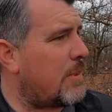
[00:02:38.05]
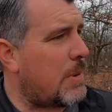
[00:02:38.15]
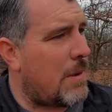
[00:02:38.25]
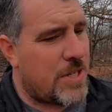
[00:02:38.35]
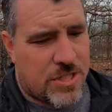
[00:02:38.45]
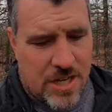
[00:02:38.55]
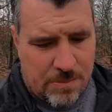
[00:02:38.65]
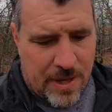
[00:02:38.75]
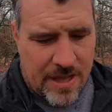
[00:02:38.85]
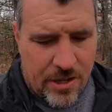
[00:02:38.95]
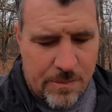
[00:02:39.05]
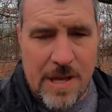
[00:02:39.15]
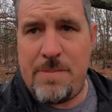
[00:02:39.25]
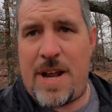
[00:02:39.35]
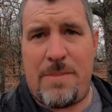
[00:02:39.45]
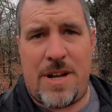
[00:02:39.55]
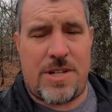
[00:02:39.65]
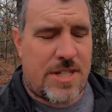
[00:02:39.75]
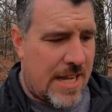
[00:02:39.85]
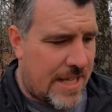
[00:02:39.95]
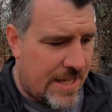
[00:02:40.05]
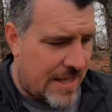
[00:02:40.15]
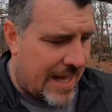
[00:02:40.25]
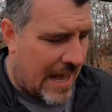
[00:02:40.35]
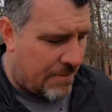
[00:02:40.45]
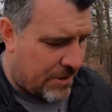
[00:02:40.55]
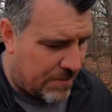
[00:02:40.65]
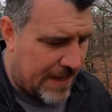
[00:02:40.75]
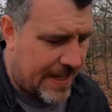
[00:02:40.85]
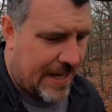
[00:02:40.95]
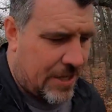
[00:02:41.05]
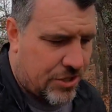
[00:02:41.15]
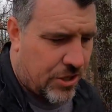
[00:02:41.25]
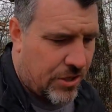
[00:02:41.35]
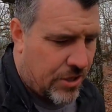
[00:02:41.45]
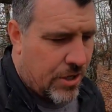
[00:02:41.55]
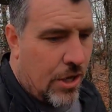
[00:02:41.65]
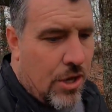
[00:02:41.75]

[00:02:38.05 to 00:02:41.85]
We're probably just going to play a little bit, but I'm going to take you in the cab with me and kind of show you